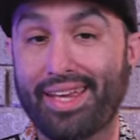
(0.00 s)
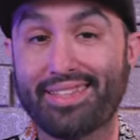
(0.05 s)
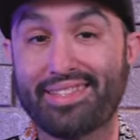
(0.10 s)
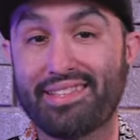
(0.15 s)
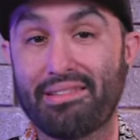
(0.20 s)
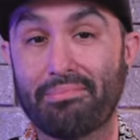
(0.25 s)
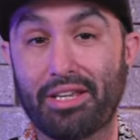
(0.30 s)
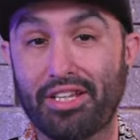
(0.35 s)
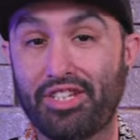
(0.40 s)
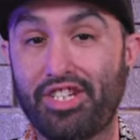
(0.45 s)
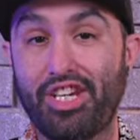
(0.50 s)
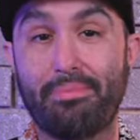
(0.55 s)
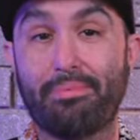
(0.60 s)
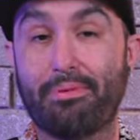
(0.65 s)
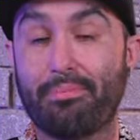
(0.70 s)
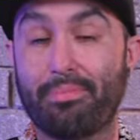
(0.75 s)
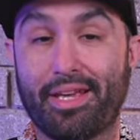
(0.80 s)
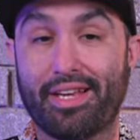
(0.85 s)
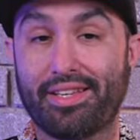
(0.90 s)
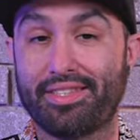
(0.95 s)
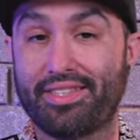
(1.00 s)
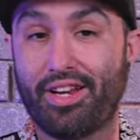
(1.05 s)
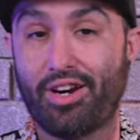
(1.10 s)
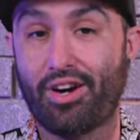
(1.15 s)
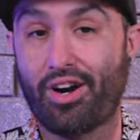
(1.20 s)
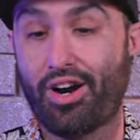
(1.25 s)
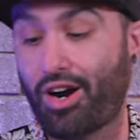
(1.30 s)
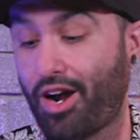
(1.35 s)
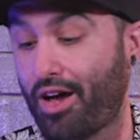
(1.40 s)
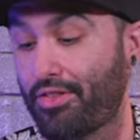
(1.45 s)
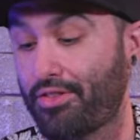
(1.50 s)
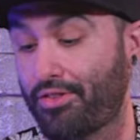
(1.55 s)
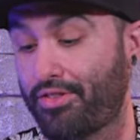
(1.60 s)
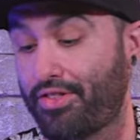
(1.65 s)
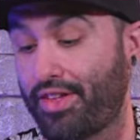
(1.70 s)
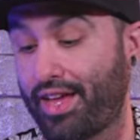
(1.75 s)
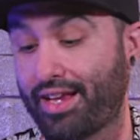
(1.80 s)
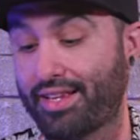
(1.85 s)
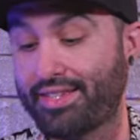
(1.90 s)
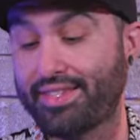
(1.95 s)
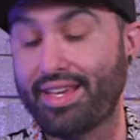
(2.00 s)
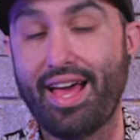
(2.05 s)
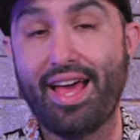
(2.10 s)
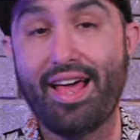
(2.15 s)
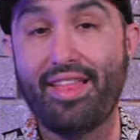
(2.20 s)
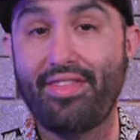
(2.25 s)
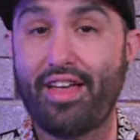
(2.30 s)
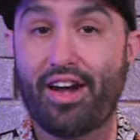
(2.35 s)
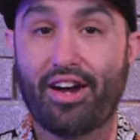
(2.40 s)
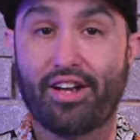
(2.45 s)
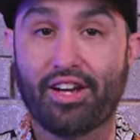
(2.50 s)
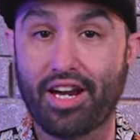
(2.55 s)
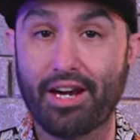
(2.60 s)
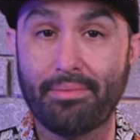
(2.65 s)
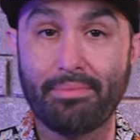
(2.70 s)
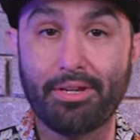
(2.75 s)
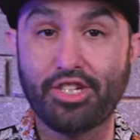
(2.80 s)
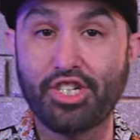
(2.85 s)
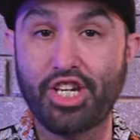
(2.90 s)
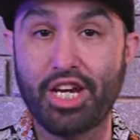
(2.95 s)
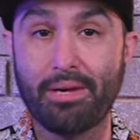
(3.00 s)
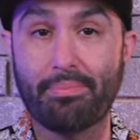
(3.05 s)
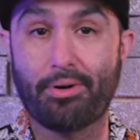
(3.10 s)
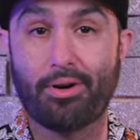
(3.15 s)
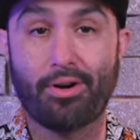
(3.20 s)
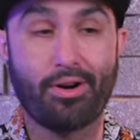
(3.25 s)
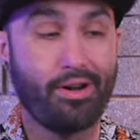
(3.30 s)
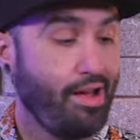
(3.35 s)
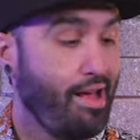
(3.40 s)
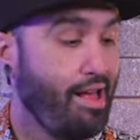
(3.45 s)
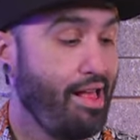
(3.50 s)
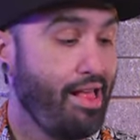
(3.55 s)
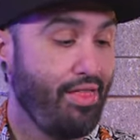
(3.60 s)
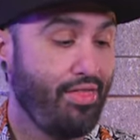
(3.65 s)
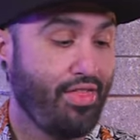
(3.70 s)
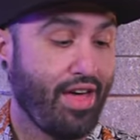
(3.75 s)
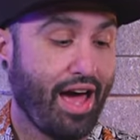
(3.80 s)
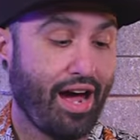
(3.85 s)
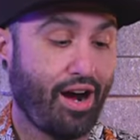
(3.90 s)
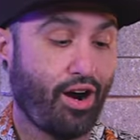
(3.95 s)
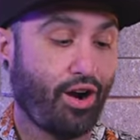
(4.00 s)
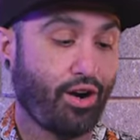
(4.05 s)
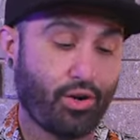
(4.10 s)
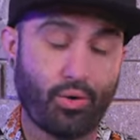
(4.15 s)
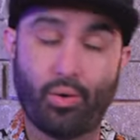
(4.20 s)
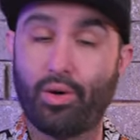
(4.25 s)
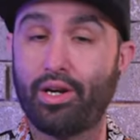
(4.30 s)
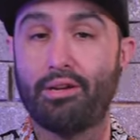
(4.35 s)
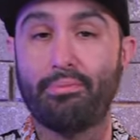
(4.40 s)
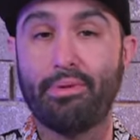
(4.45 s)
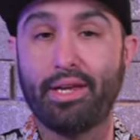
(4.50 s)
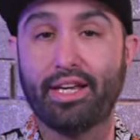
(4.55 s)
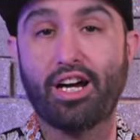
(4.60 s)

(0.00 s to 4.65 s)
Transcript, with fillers: get something cheaper, because there are other things that are gonna be cheaper that are going to be